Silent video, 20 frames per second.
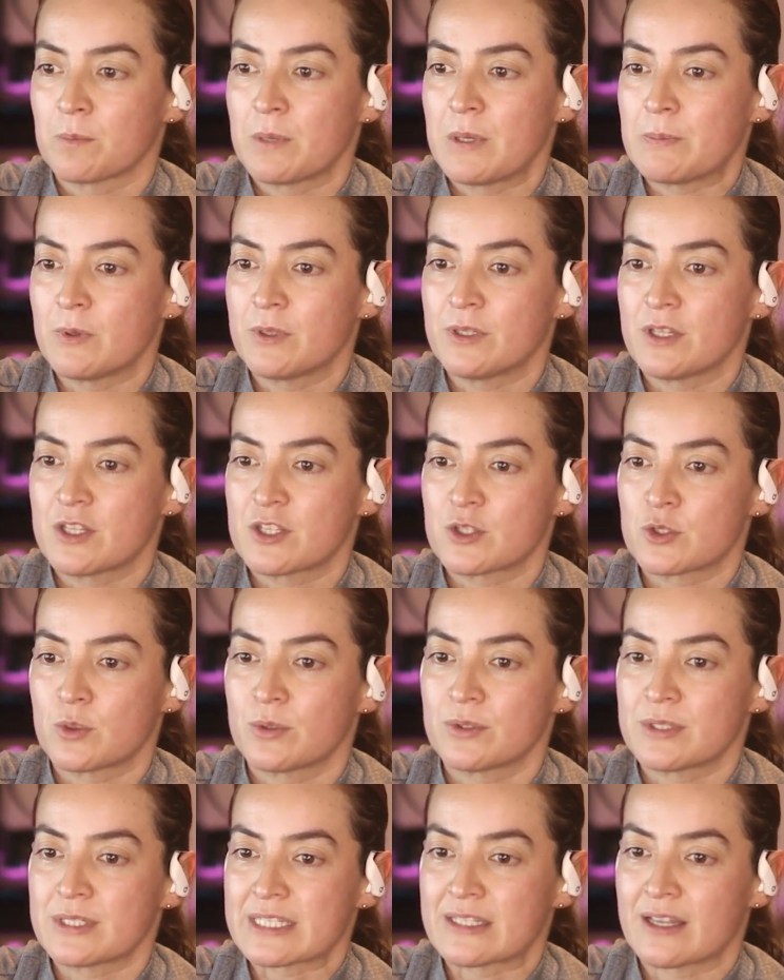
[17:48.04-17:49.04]
people need to
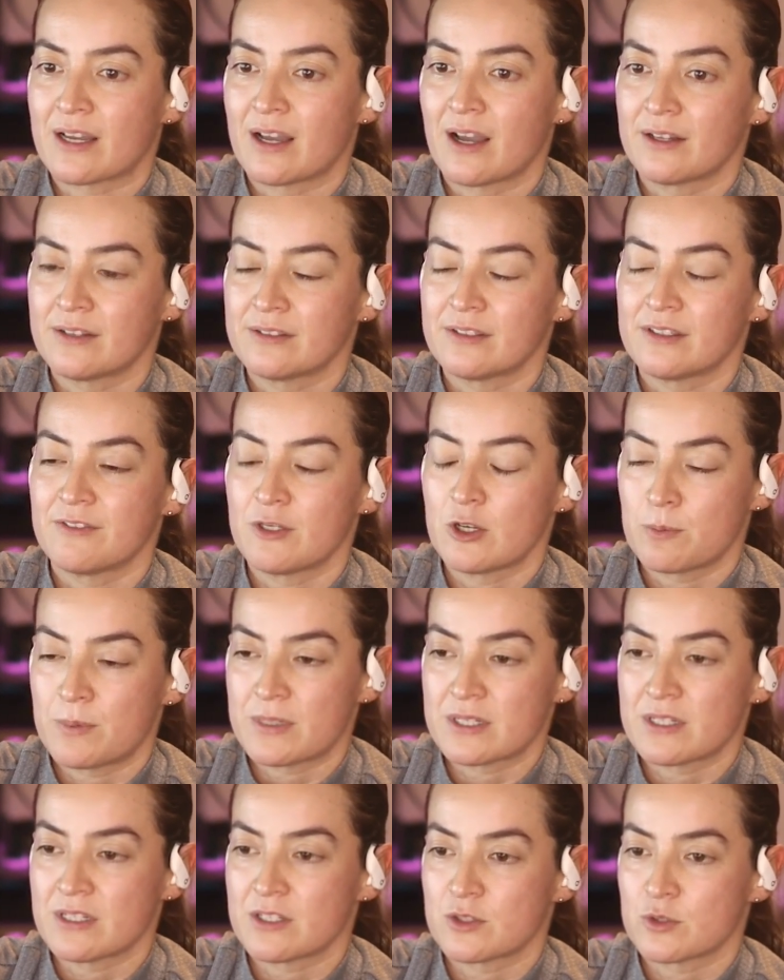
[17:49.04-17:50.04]
understand,
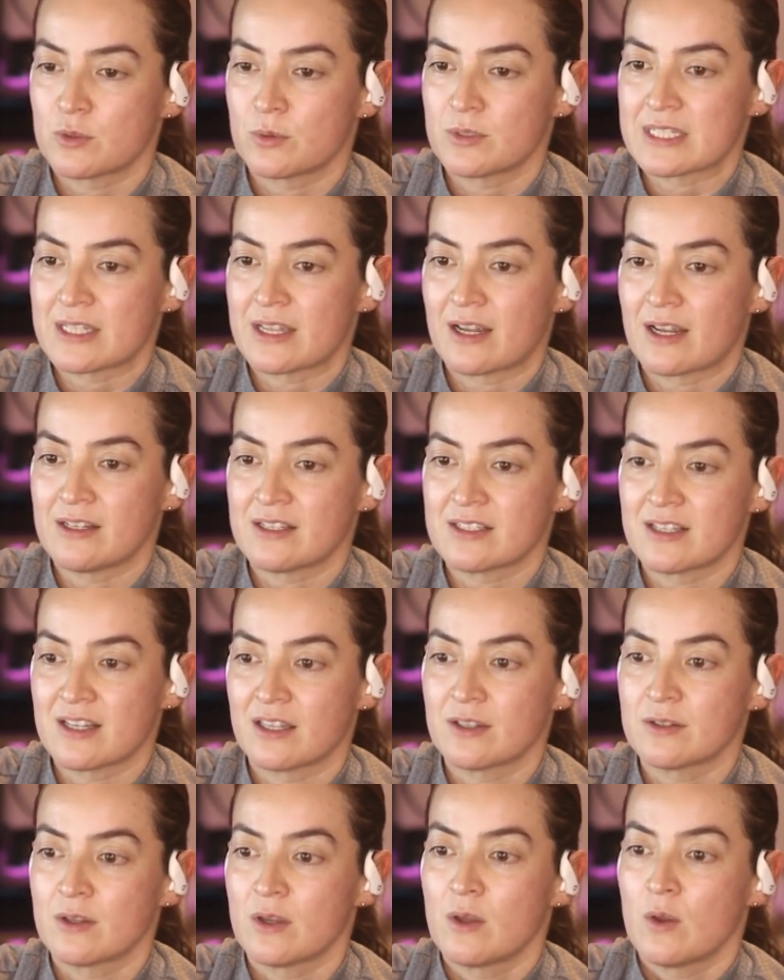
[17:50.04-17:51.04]
developer needs to understand, is
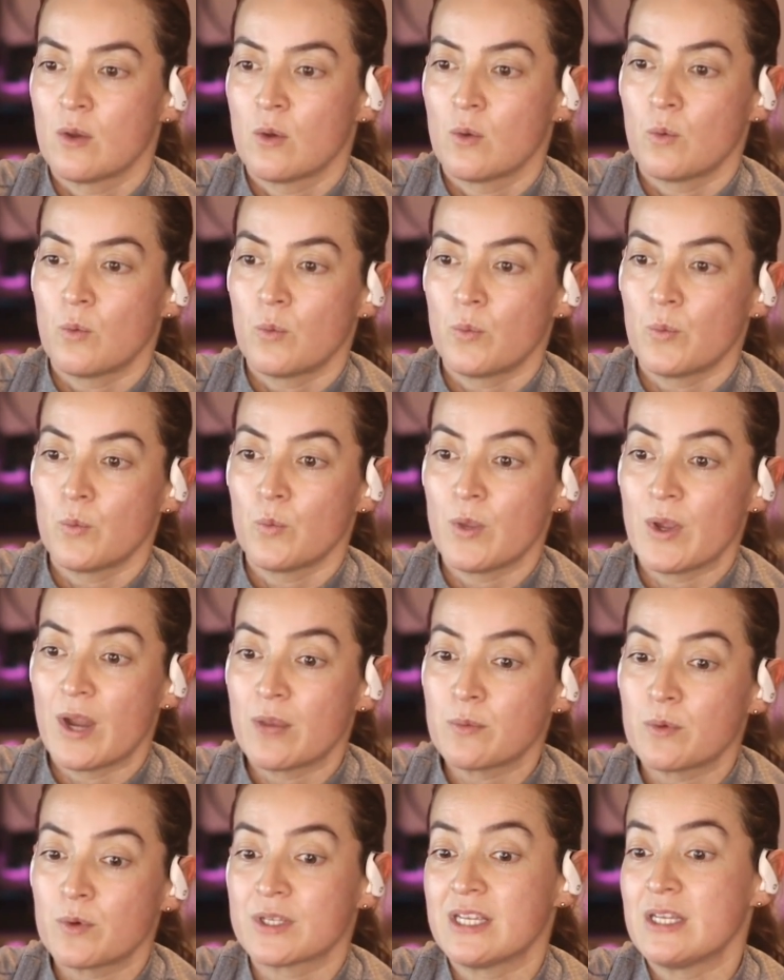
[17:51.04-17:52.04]
that we
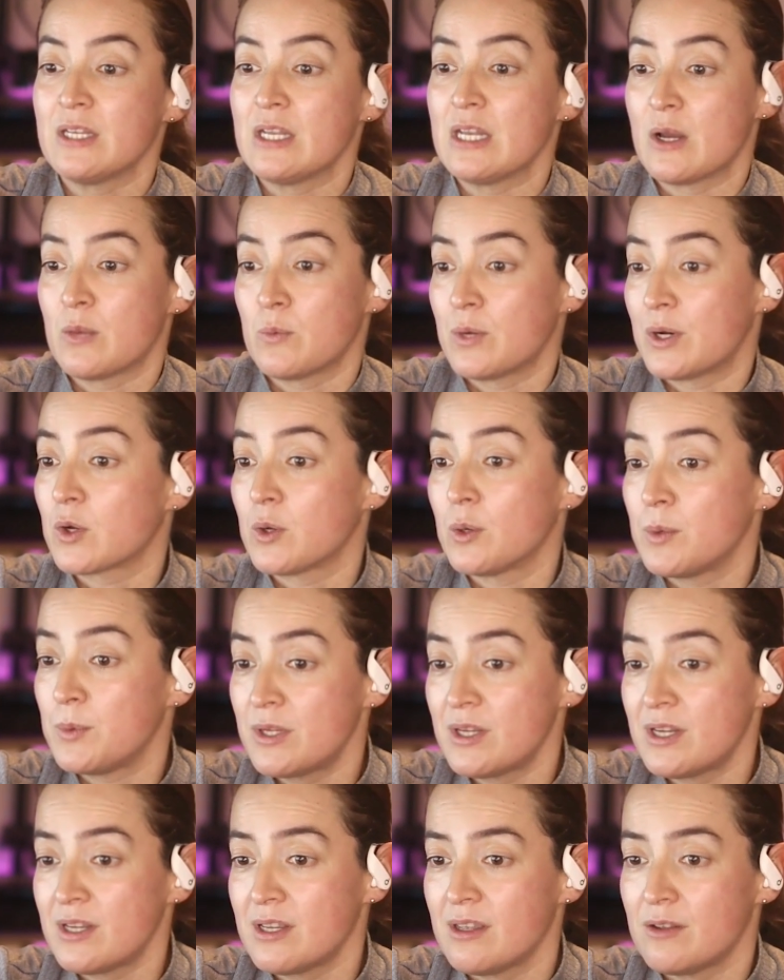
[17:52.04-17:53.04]
are working in our
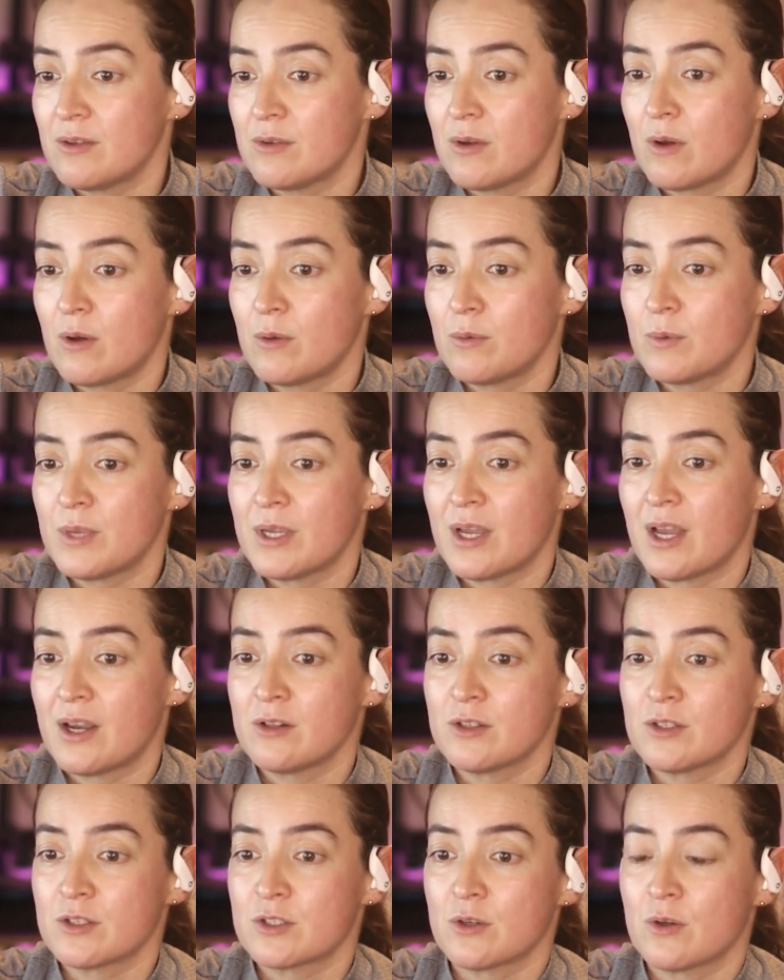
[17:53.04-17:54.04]
community. We
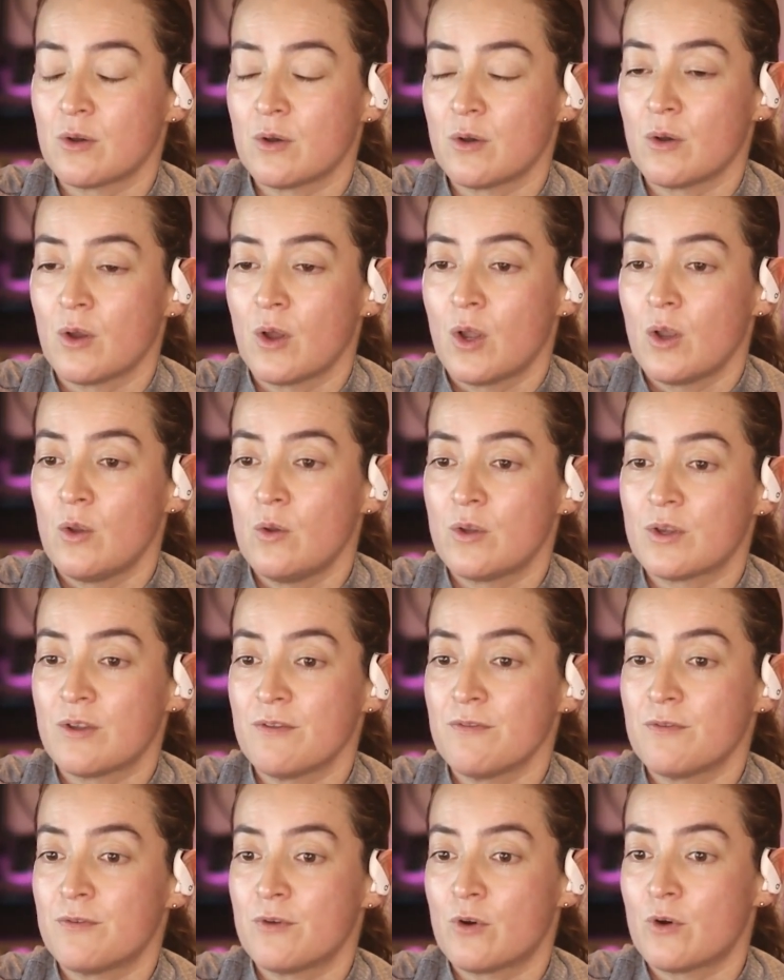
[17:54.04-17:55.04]
are also
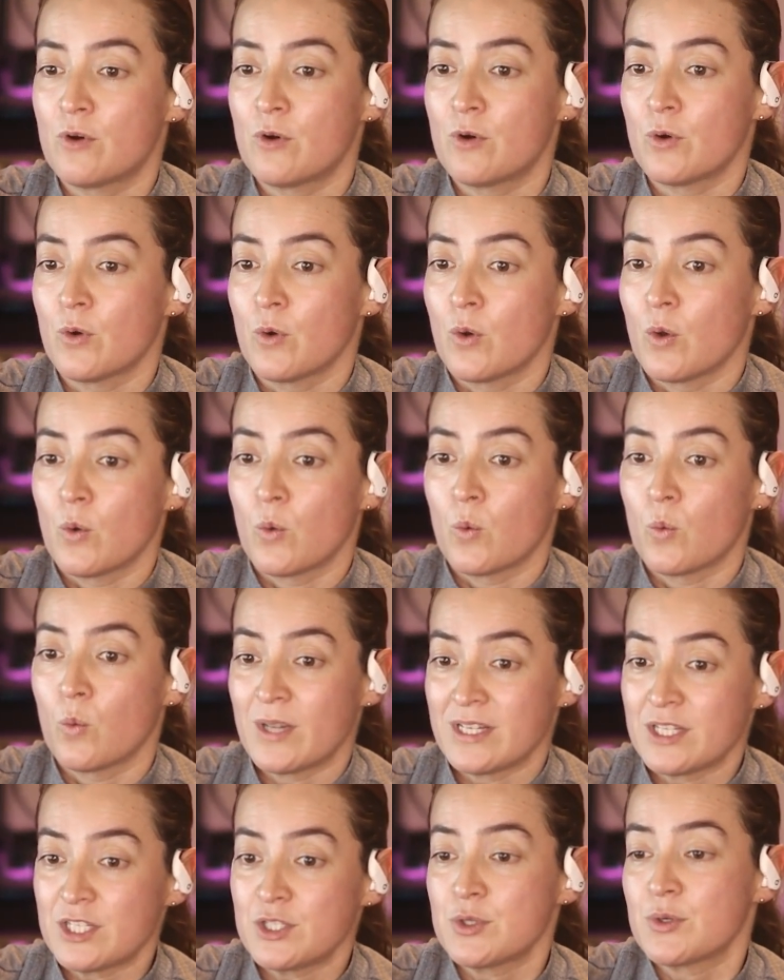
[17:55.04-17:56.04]
looking for
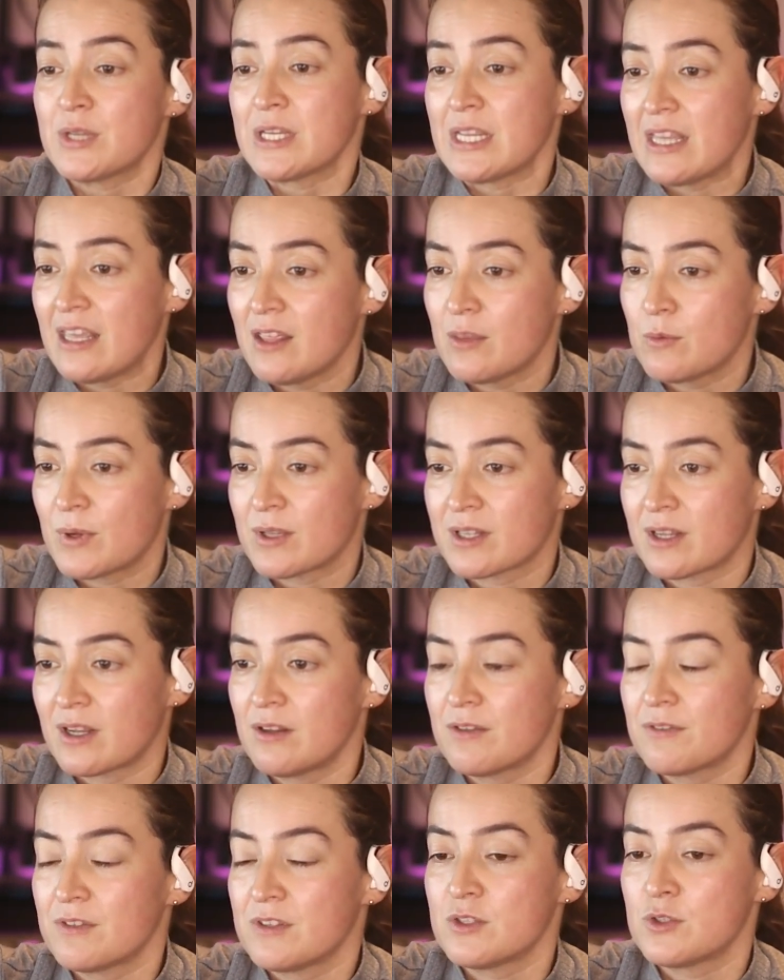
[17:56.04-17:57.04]
what is your need, what
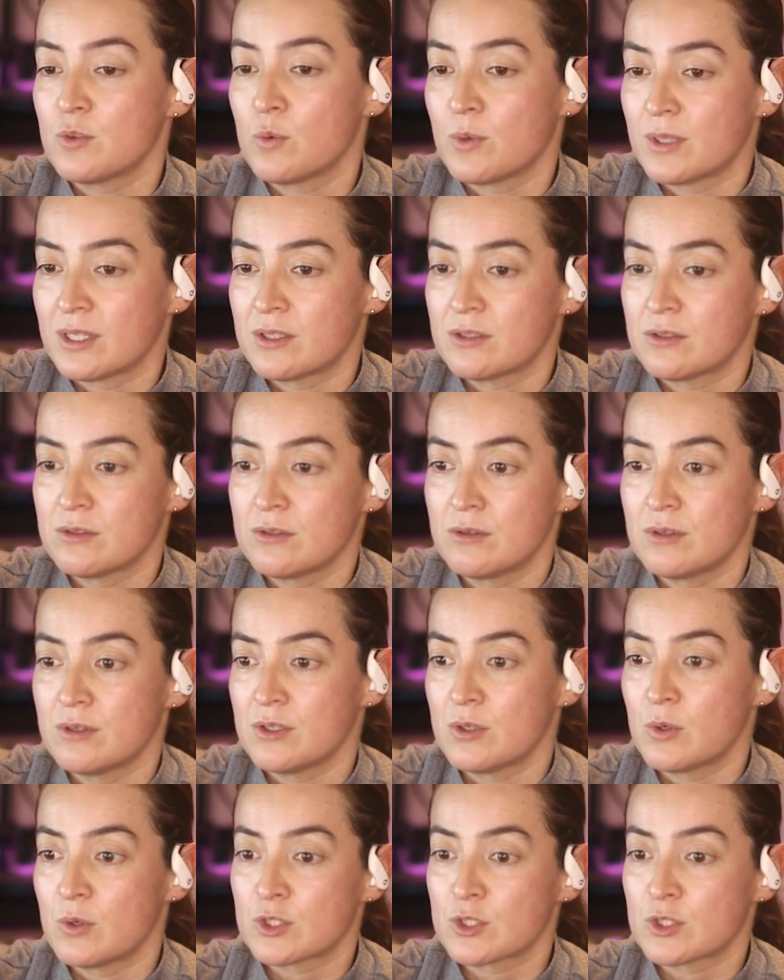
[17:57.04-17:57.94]
kind of things you want to do.